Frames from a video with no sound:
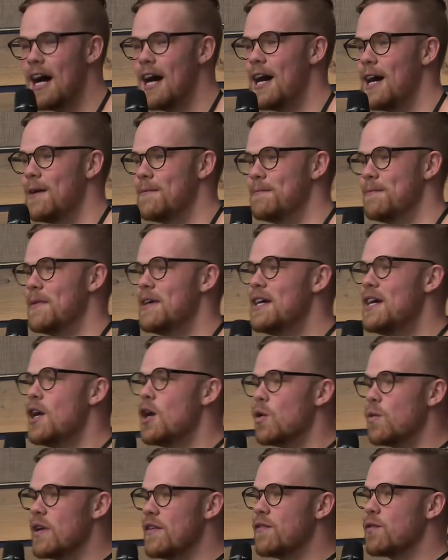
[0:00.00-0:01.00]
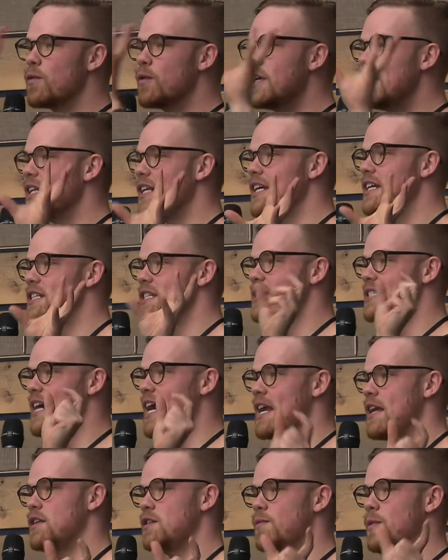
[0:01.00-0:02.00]
Um, we've really
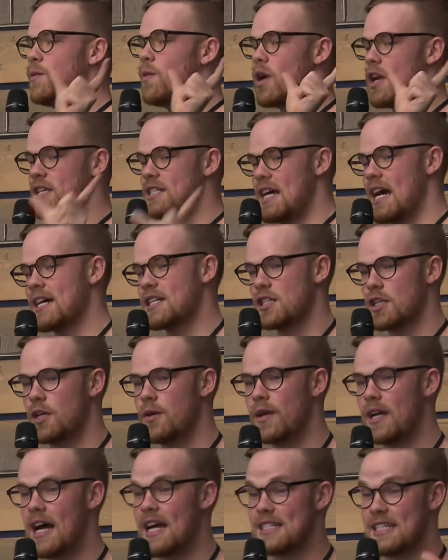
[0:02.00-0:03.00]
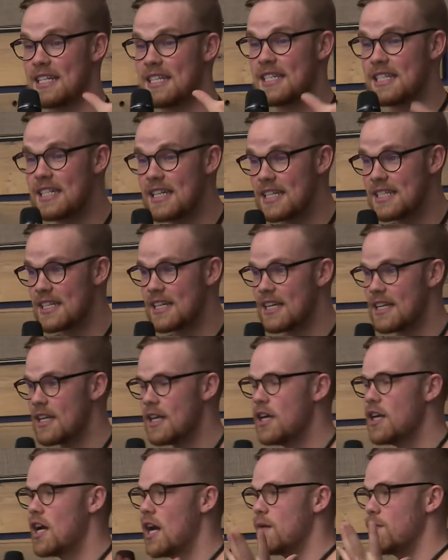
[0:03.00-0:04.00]
decided we wanted to execute it as a season
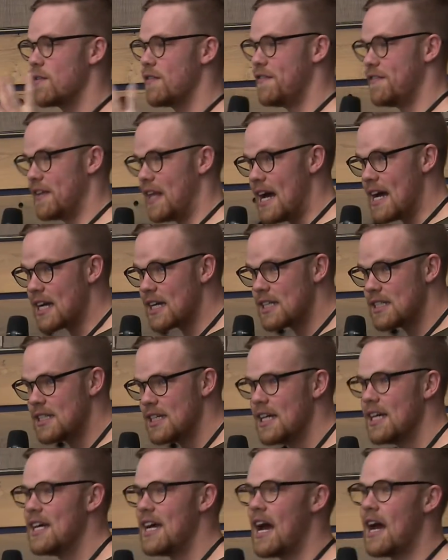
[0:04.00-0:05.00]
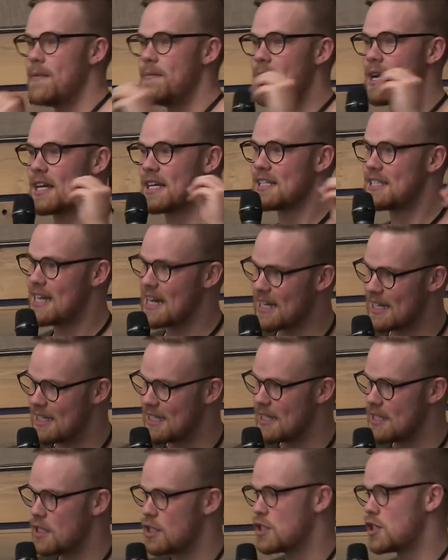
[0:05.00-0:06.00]
and reflect and make a second
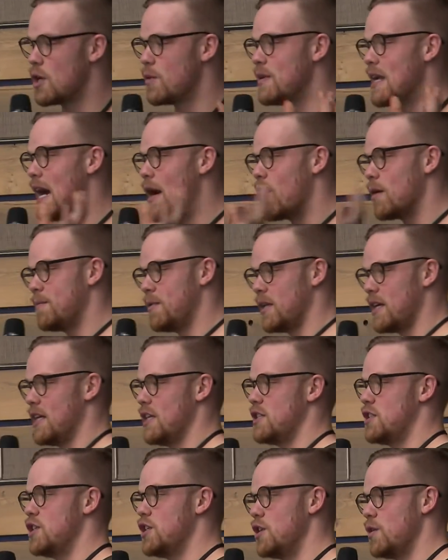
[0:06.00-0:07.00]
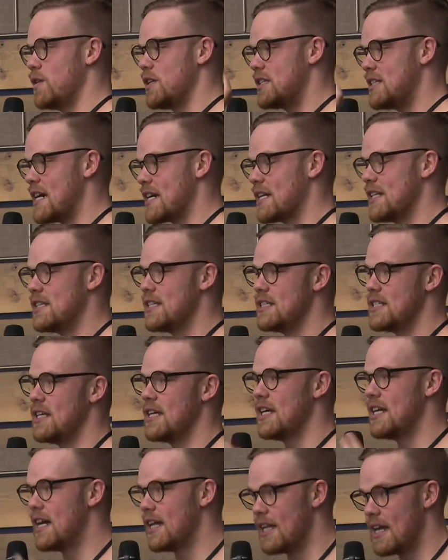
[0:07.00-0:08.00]
season. So now our plan is to do the second season
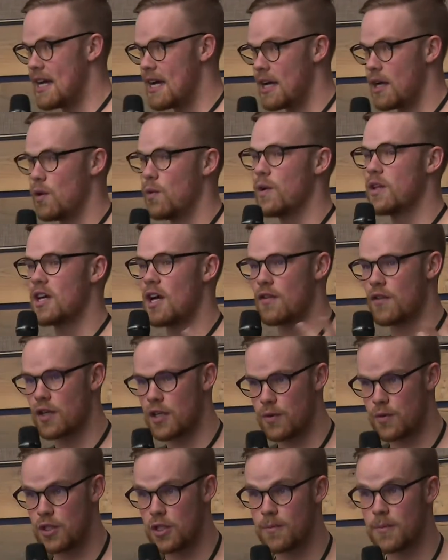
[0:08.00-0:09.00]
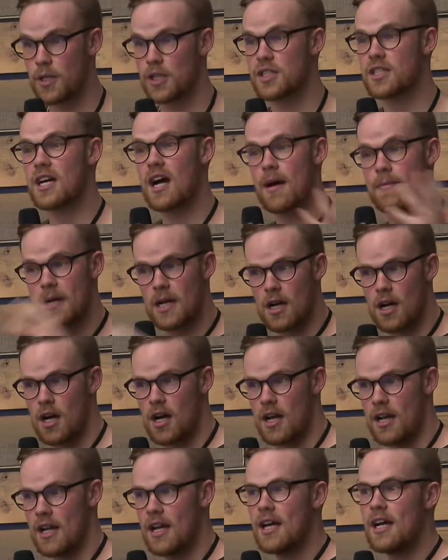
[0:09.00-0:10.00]
in LA with other YouTubers coming
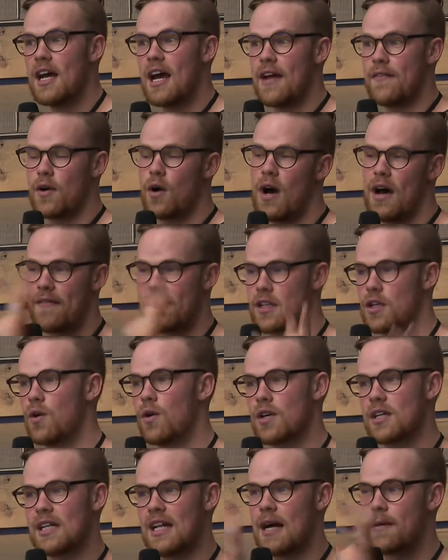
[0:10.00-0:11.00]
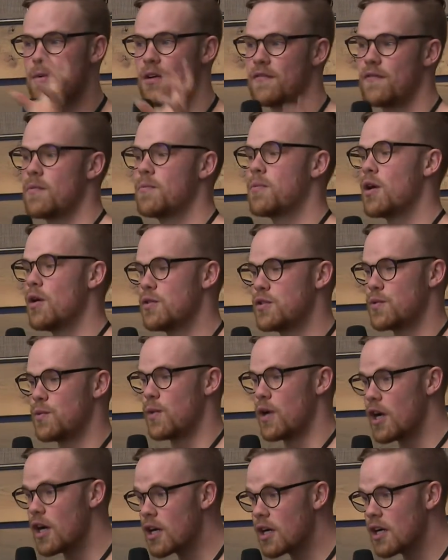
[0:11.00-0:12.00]
on and having the whole collaborative approach
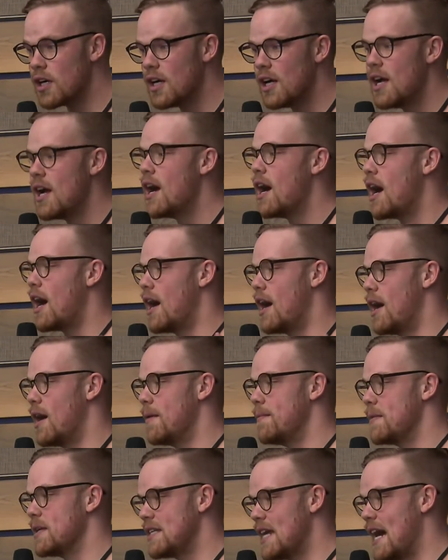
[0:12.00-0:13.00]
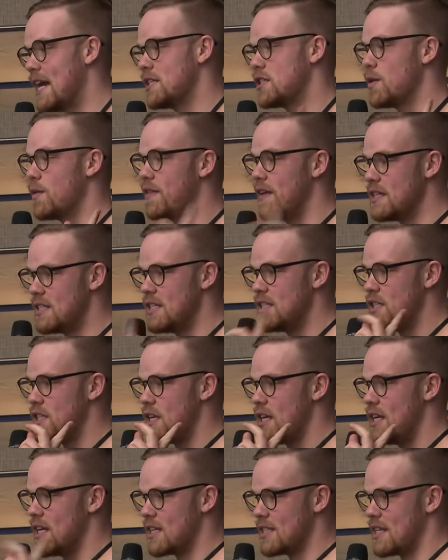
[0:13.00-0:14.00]
work. Um, yeah, so this is
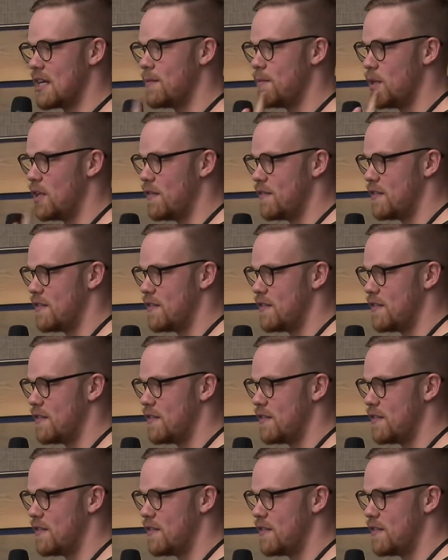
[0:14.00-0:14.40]
an example of